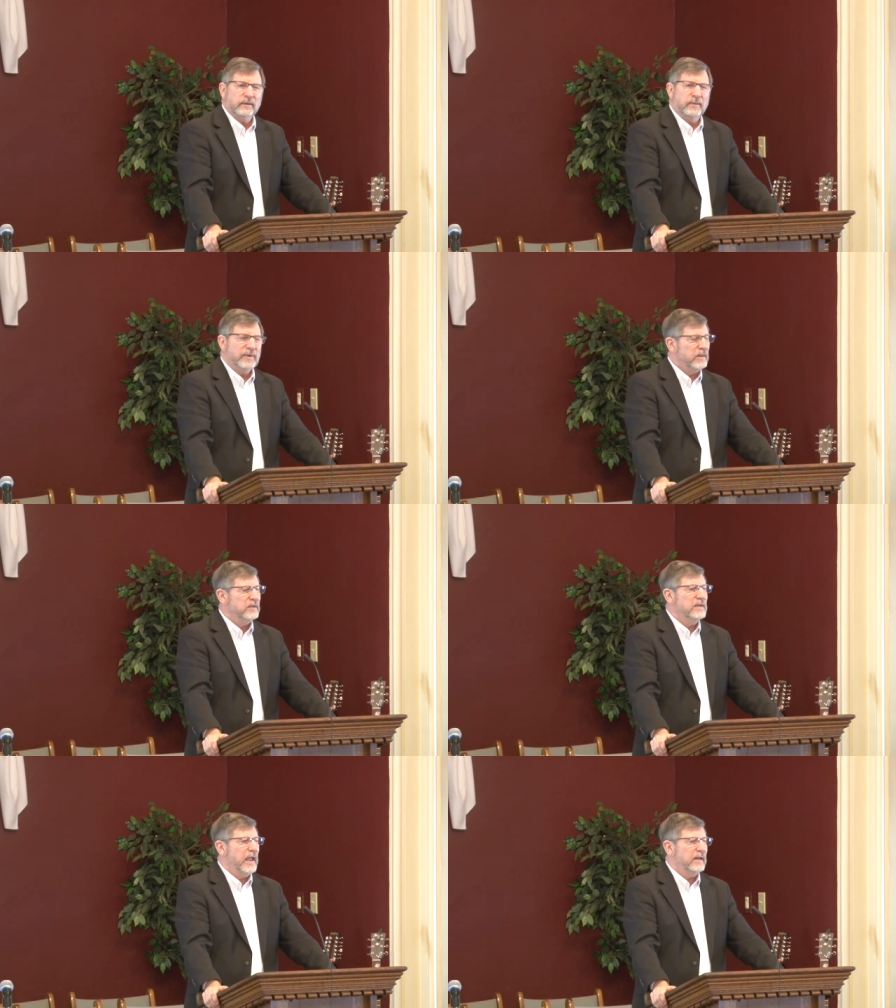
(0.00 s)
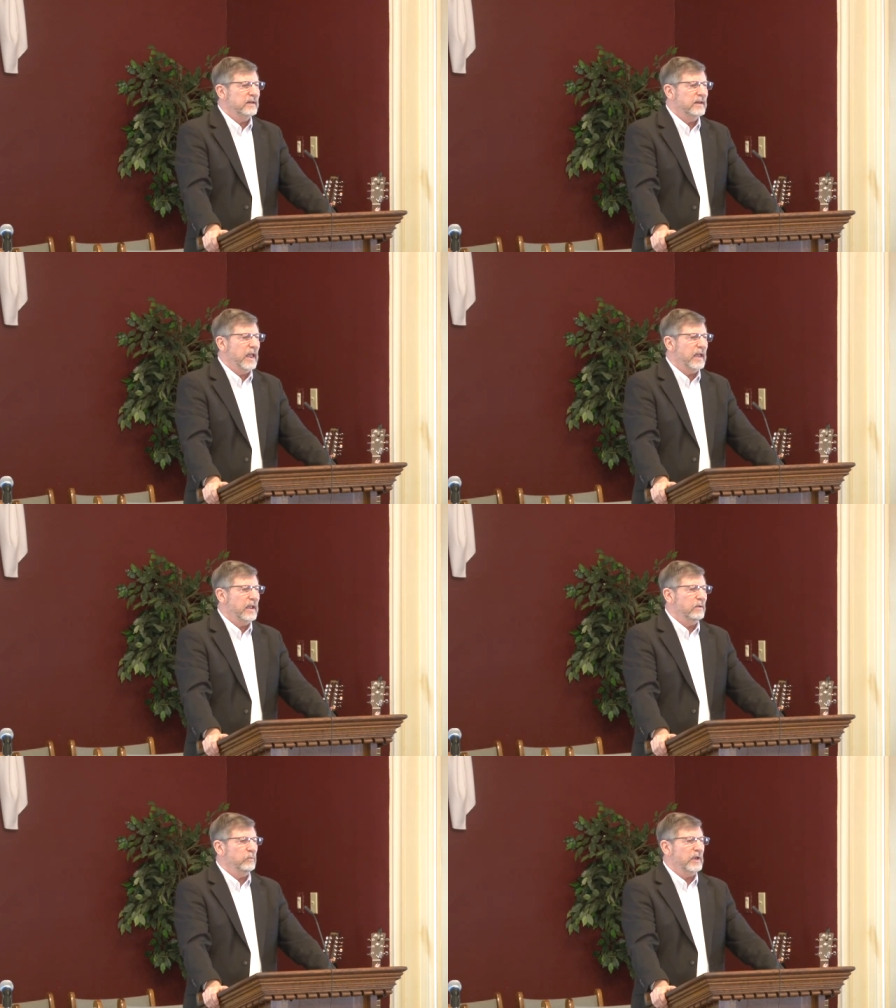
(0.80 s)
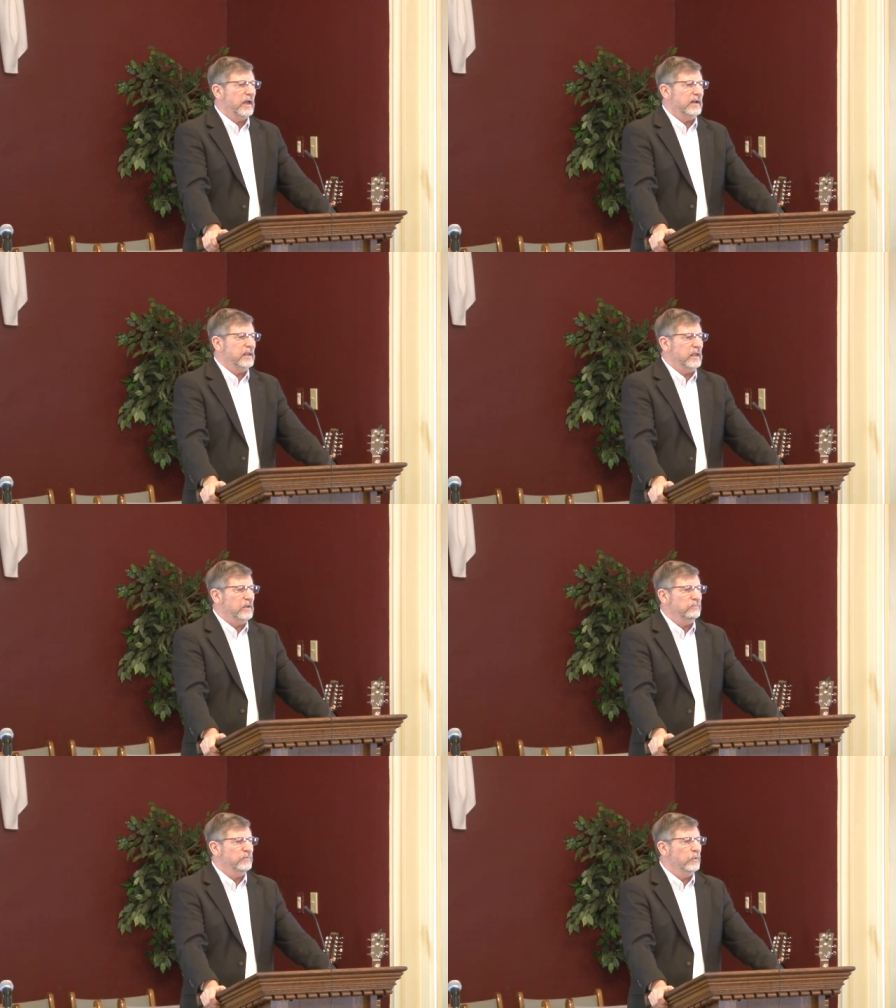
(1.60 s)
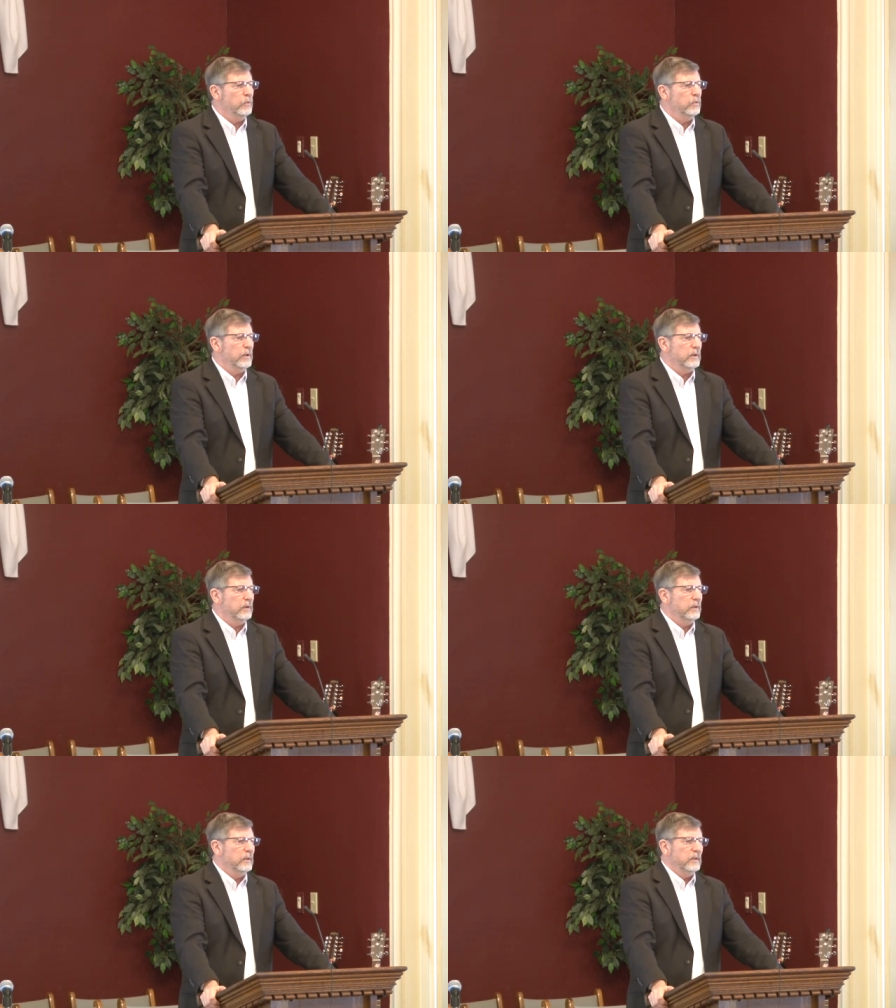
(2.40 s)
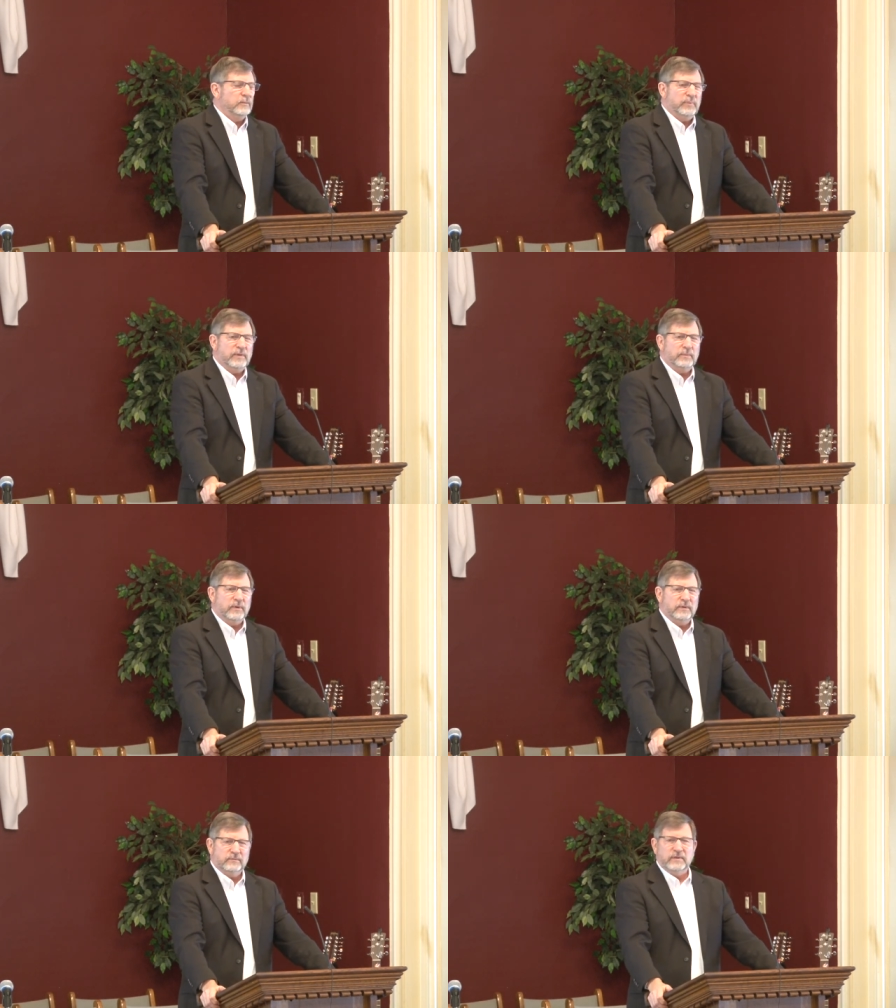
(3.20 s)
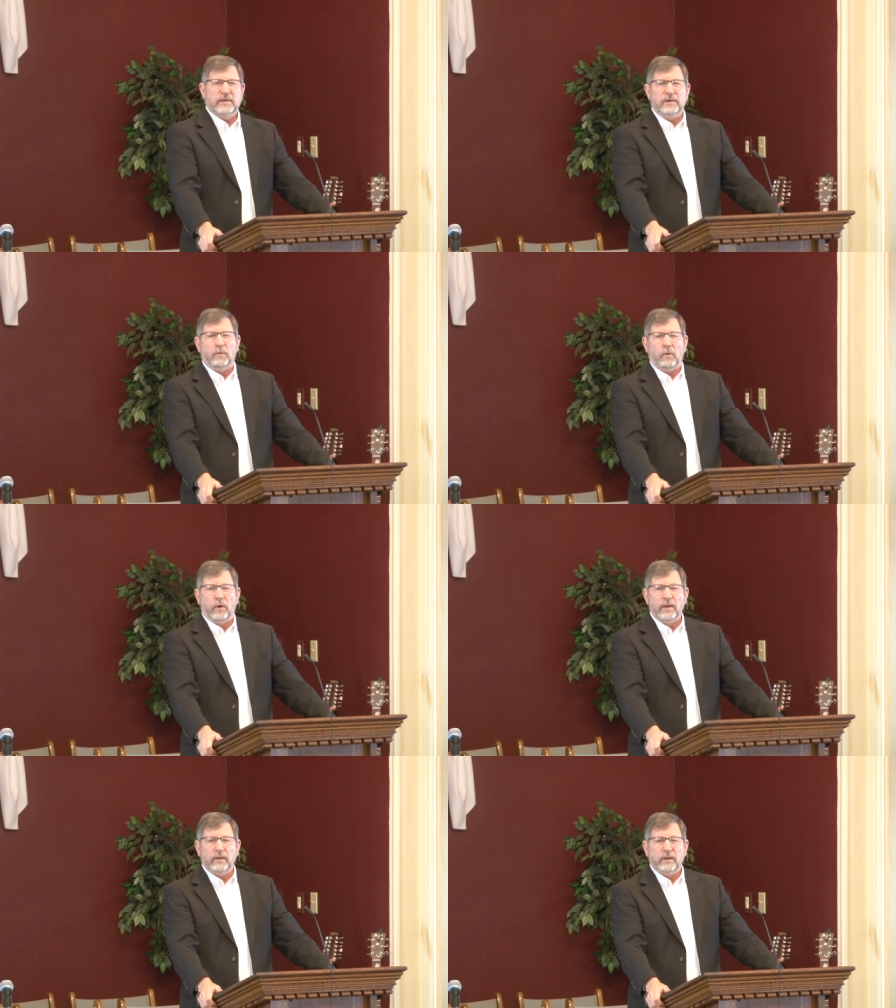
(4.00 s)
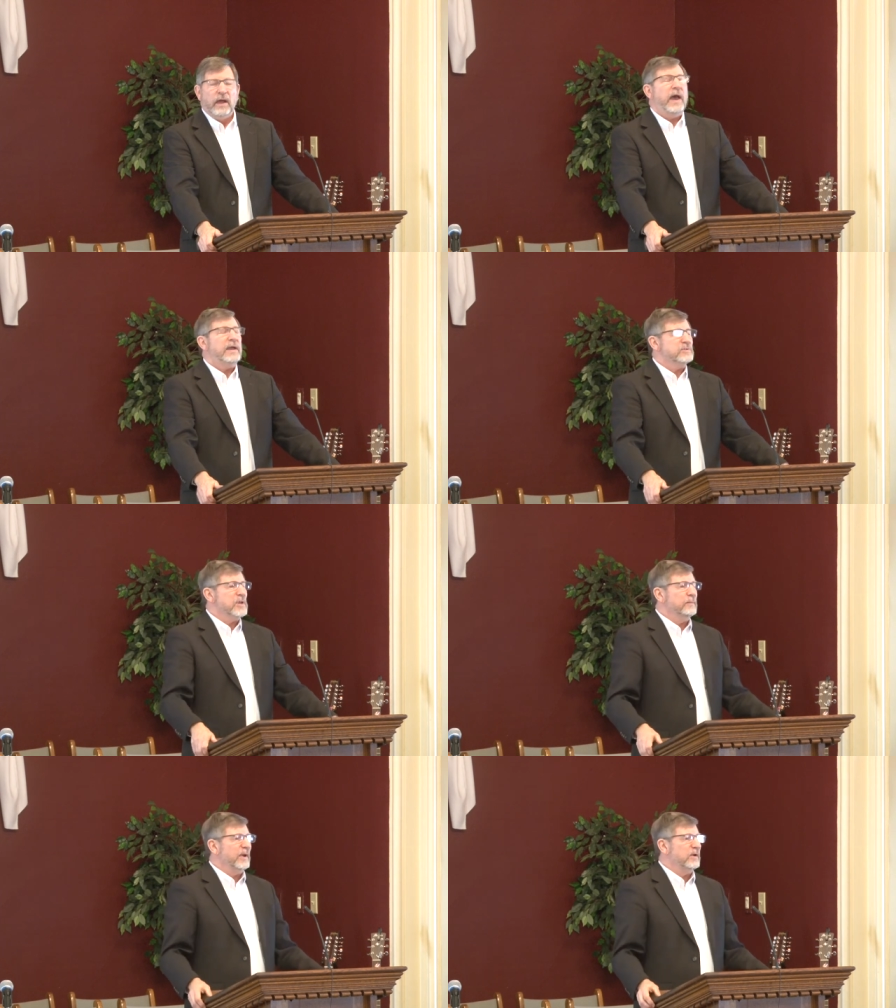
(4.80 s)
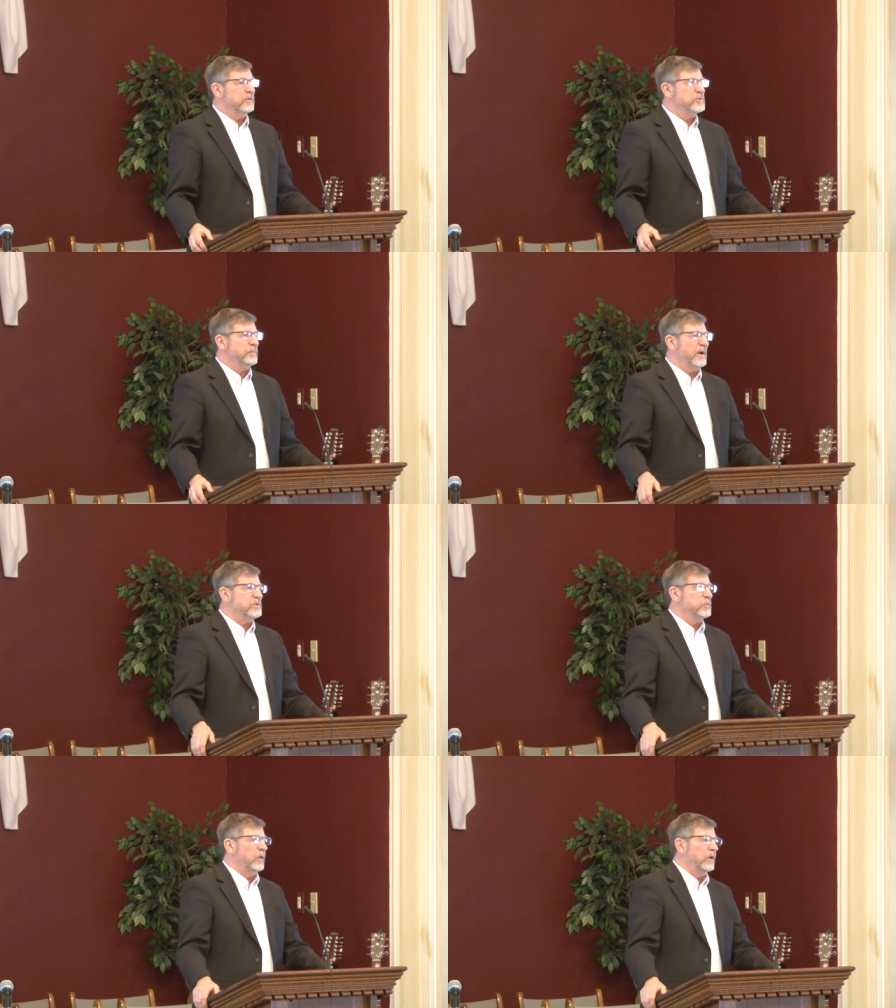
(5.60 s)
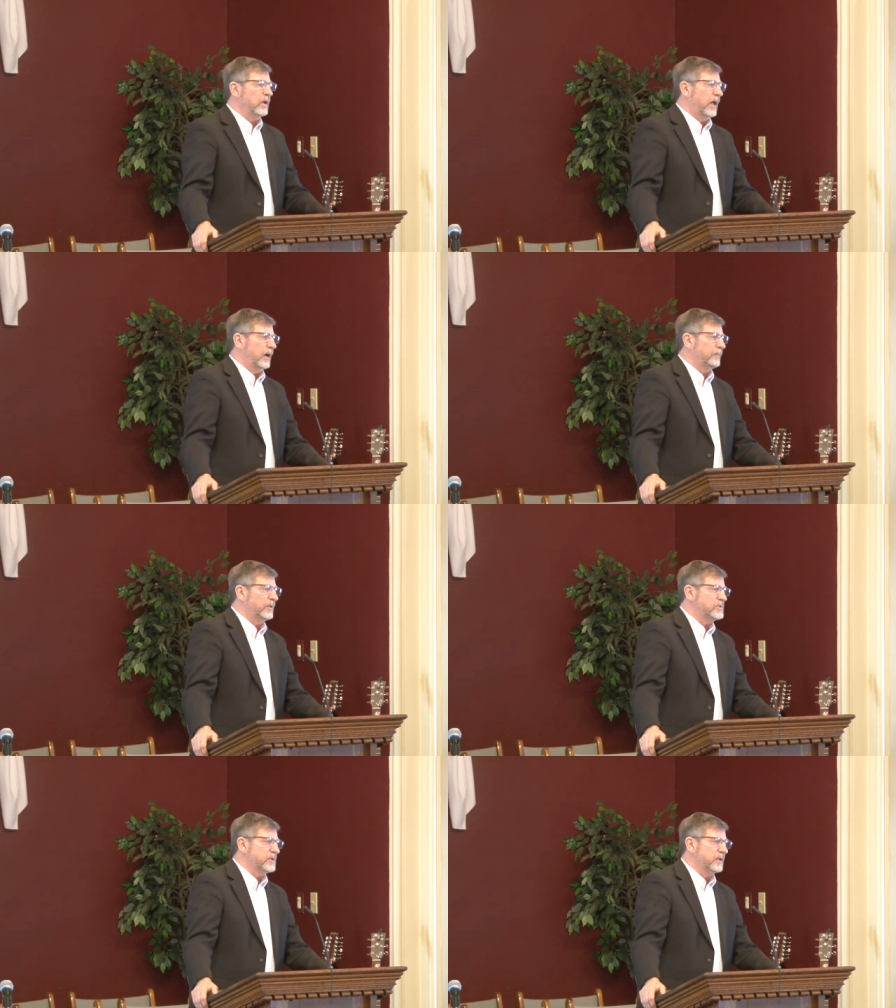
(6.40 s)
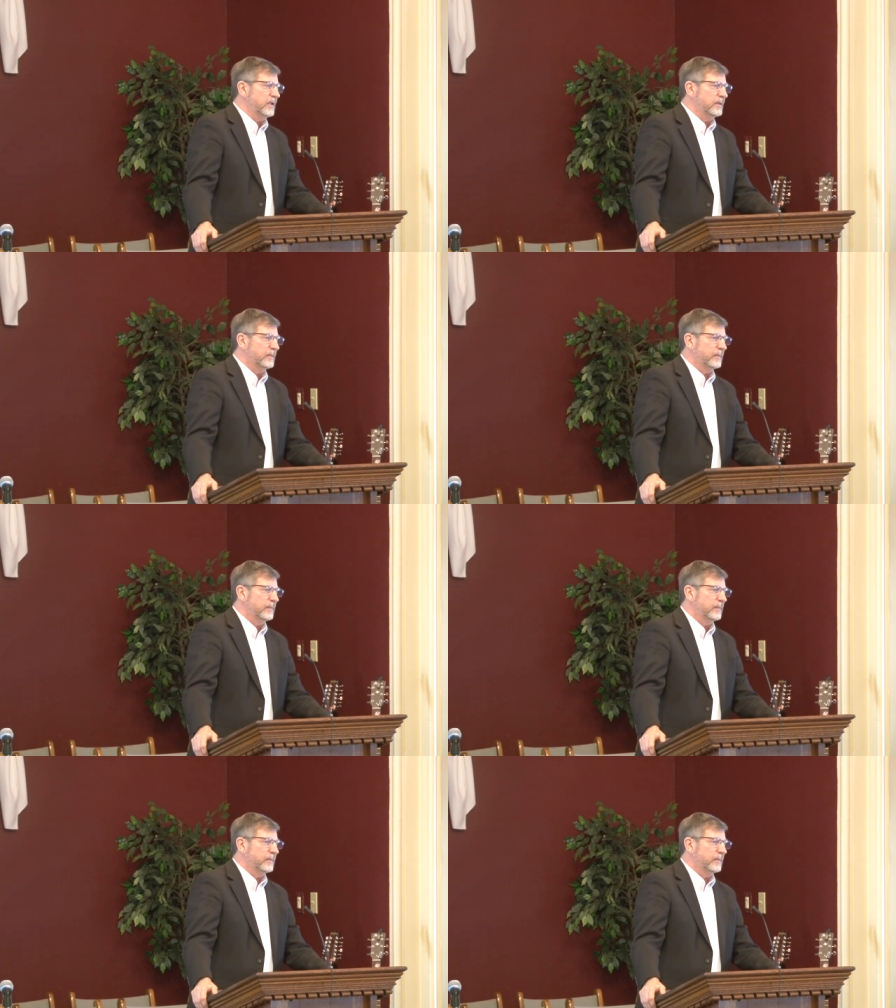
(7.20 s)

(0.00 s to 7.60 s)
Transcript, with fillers: I mean, the day to day, we got to eat food and people need oil. Hey, does anybody know the price of oil going on recently?